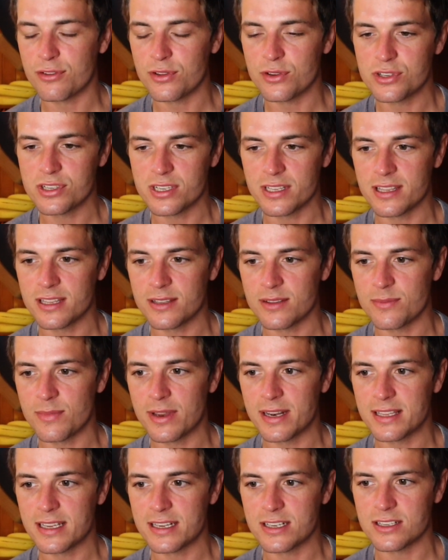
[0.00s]
Usually, the
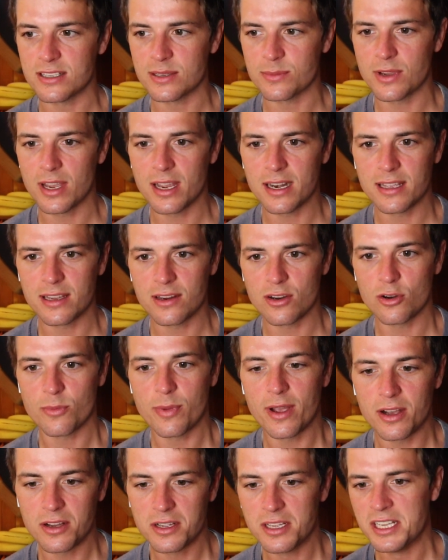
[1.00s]
meditations I'm guiding are
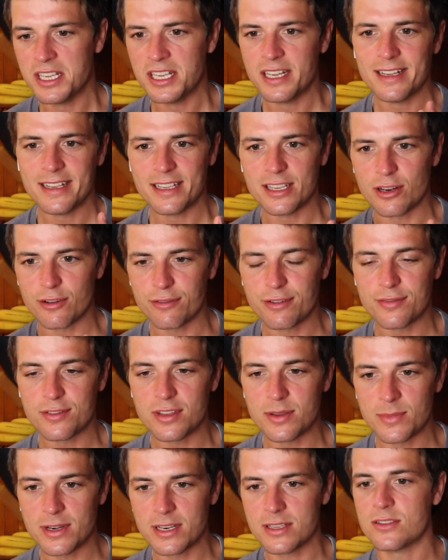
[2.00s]
about
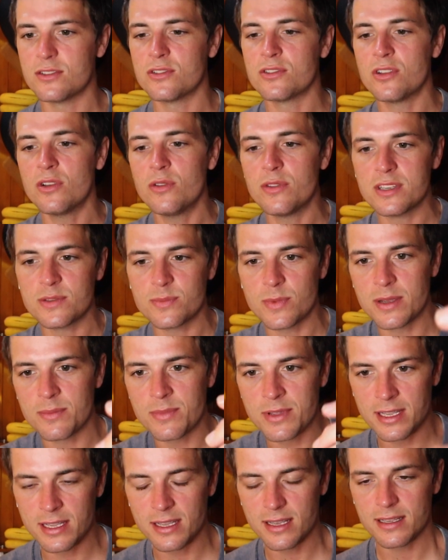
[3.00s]
15 minutes or so. This might
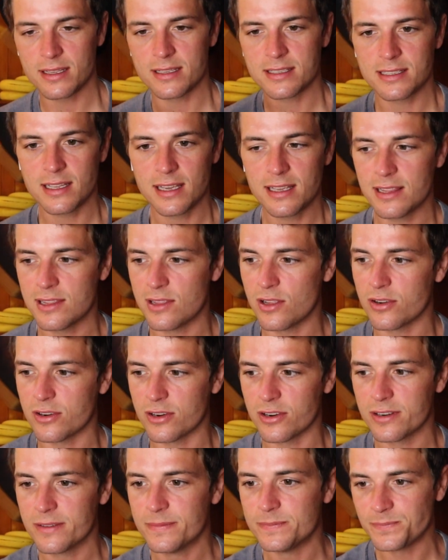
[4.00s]
be slightly
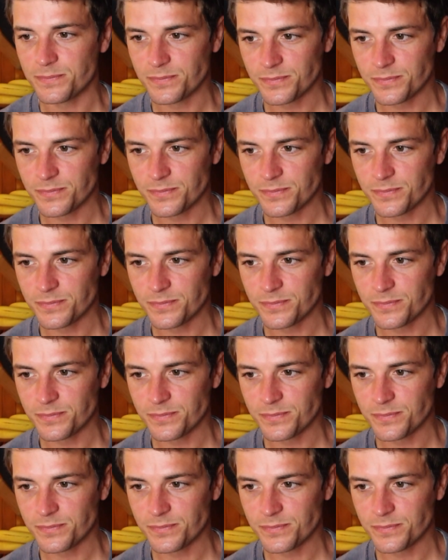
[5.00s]
longer.